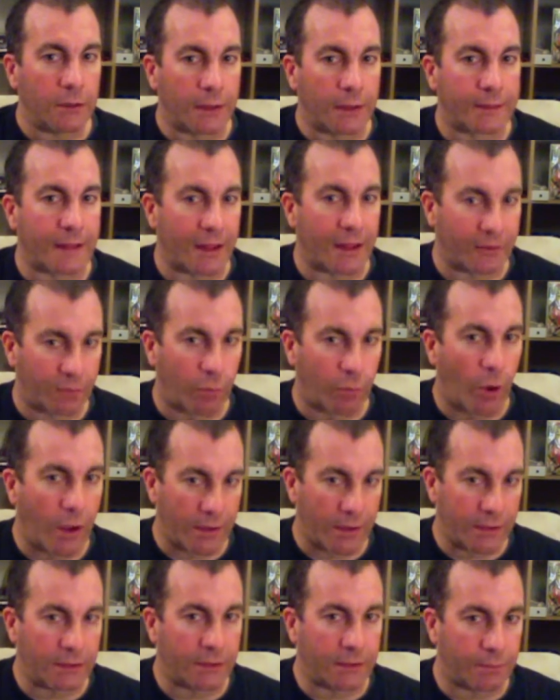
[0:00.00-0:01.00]
Like that's why
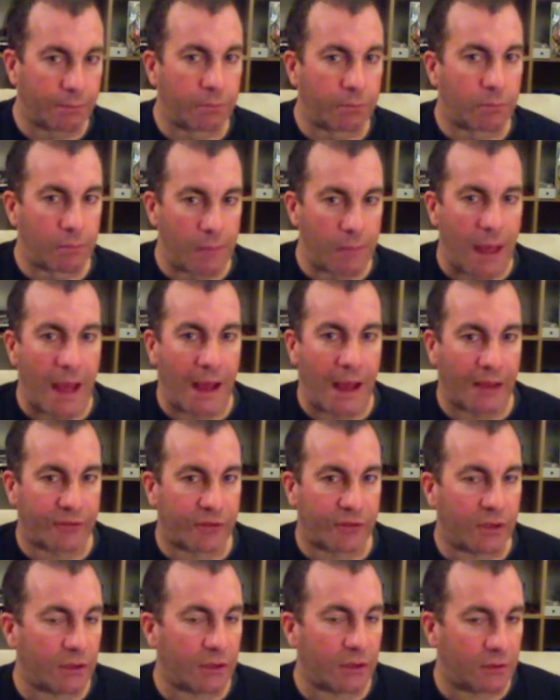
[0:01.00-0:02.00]
he
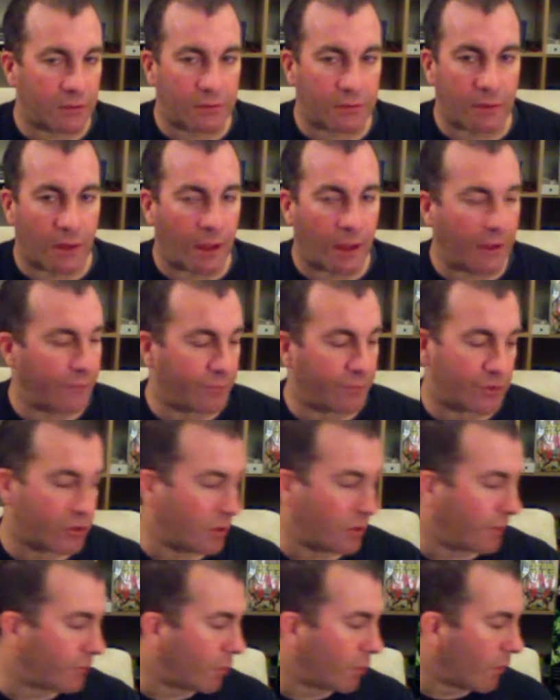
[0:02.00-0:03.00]
has it. I'm
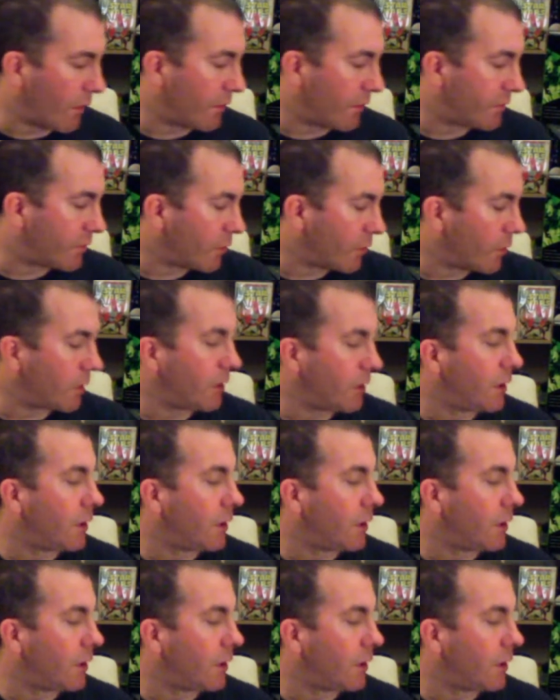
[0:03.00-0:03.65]
sure I told that story.